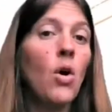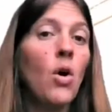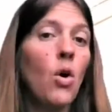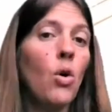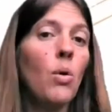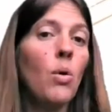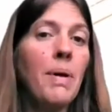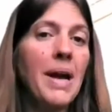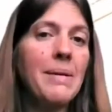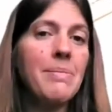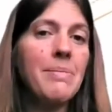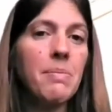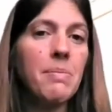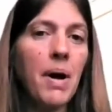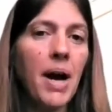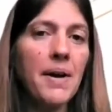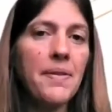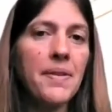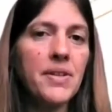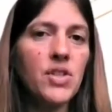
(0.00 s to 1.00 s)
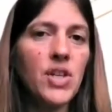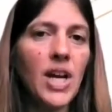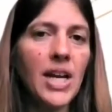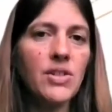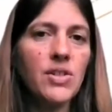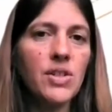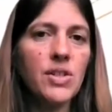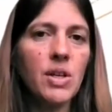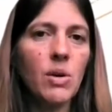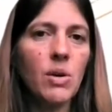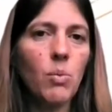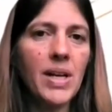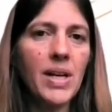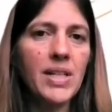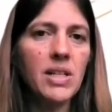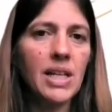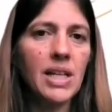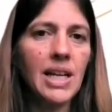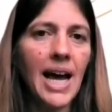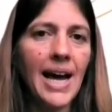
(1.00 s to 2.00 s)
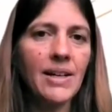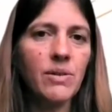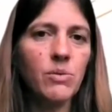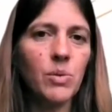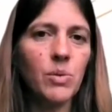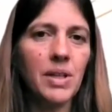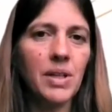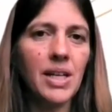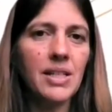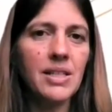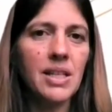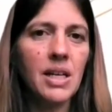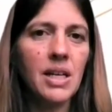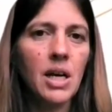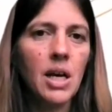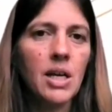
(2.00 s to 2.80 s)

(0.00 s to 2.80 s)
or maybe by the changes that went in hand with it.